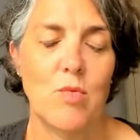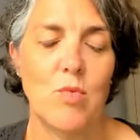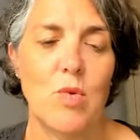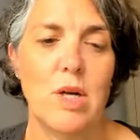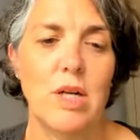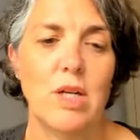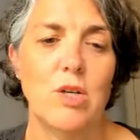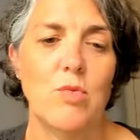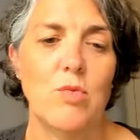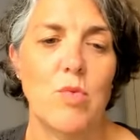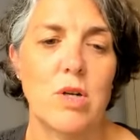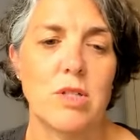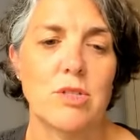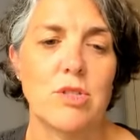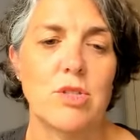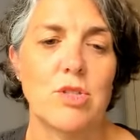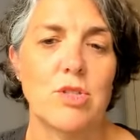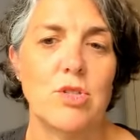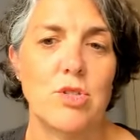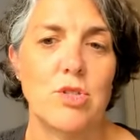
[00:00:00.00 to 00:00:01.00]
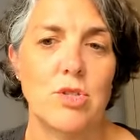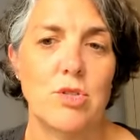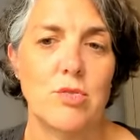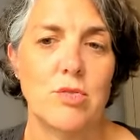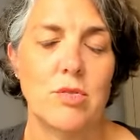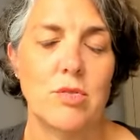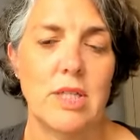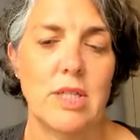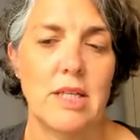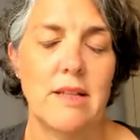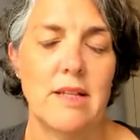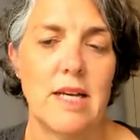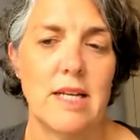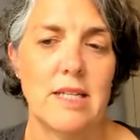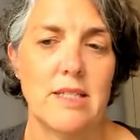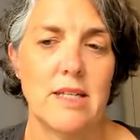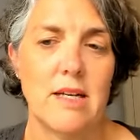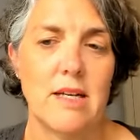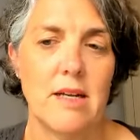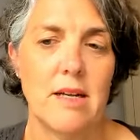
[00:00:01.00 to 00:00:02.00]
what you want to do in
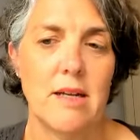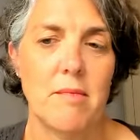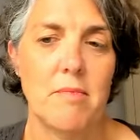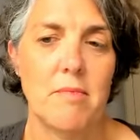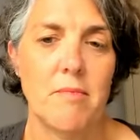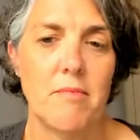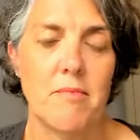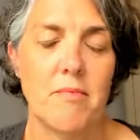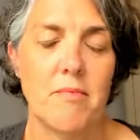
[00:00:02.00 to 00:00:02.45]
that time